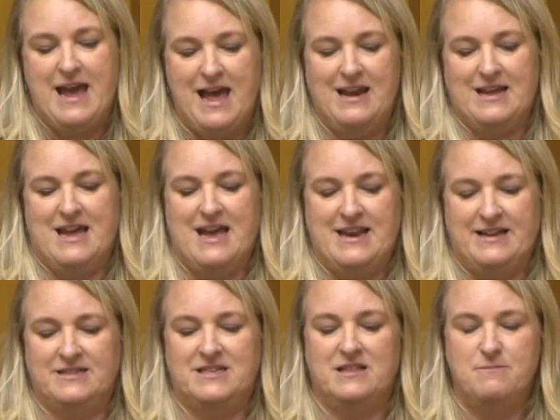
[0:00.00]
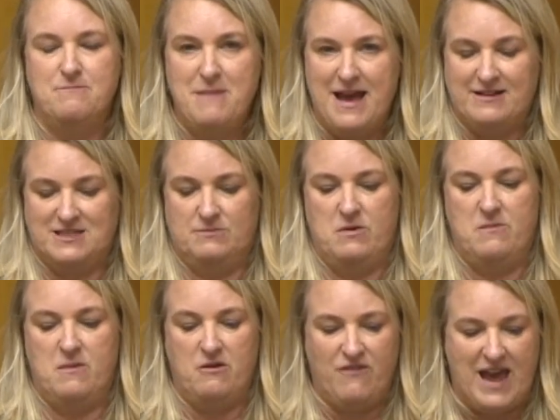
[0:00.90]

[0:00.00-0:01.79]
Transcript: allocated to the maximum of